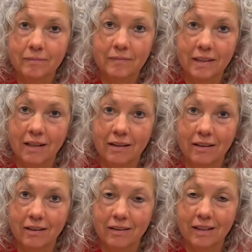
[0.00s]
Then they're
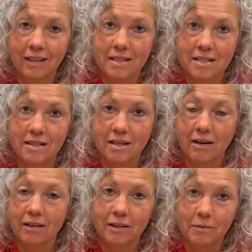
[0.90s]
going to think it's
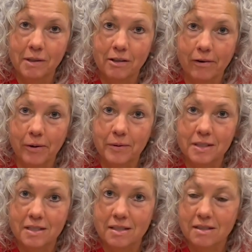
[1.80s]
starting to be growing
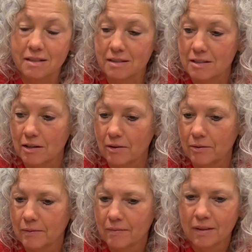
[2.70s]
season. So
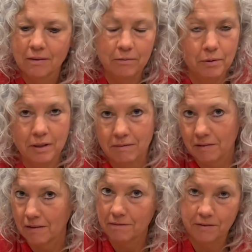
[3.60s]

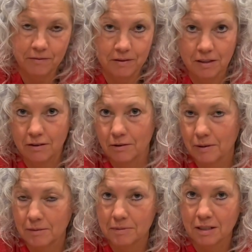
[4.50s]
45, 50, you don't
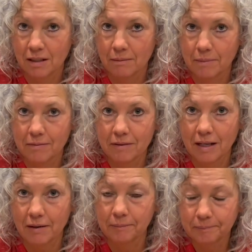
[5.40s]
want them to get above
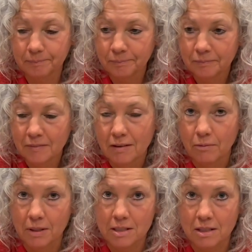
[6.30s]
that.
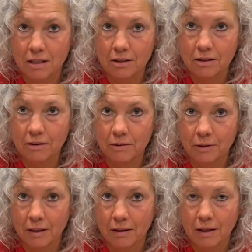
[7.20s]
Once they do,
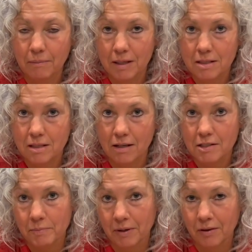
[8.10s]
then they might start
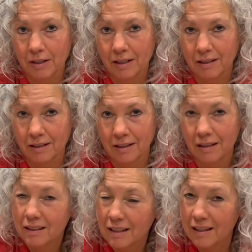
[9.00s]
sprouting,
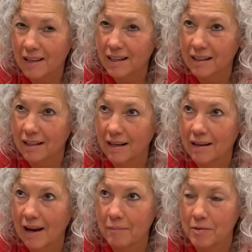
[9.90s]
and that can
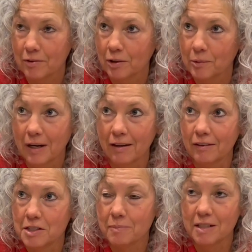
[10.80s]
happen for a little while.
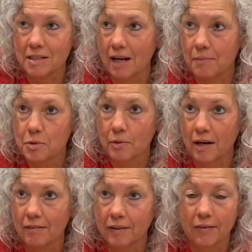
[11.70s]
There's been times where
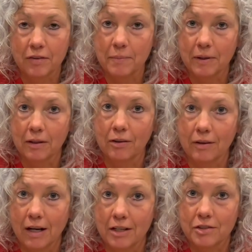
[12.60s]
I've left them in the
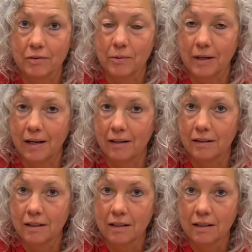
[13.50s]
garage for a while.